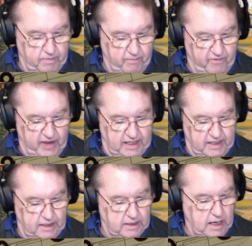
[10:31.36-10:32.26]
fix
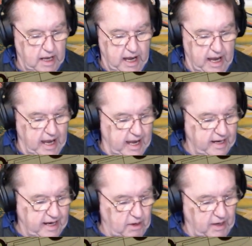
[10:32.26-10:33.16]
it.
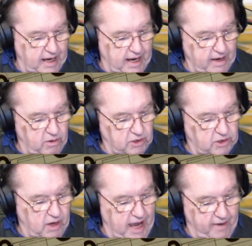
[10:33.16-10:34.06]
And now I
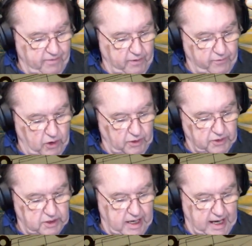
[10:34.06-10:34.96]
also have the
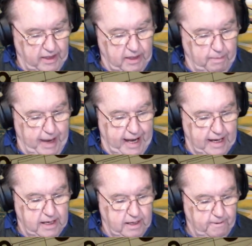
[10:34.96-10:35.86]
front and the
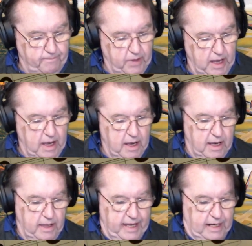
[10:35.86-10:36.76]
back,
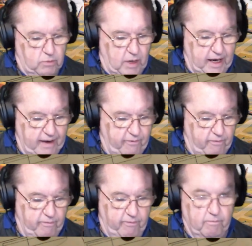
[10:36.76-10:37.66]
and that one I've
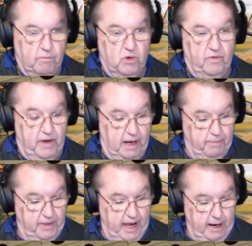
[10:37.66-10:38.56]
moved
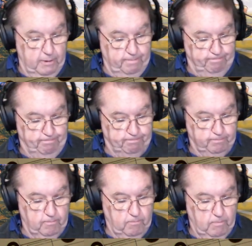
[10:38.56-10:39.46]
up there.
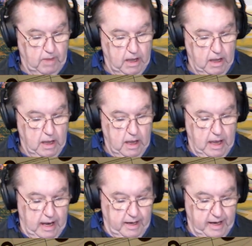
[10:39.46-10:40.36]

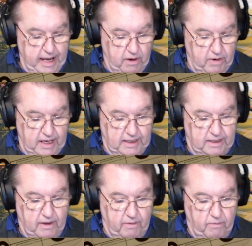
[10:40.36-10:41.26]
And here is
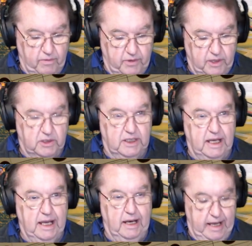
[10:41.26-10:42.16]
the
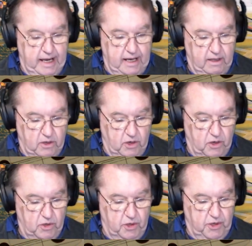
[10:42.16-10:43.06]
ceiling, the
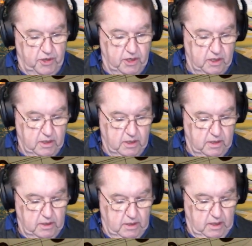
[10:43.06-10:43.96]
hood,
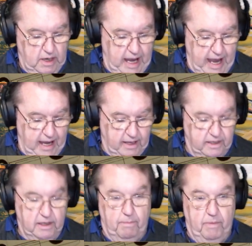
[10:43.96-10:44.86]

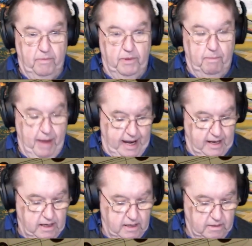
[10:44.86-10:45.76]
and the
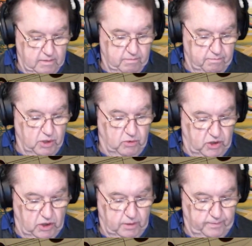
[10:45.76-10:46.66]
back boot.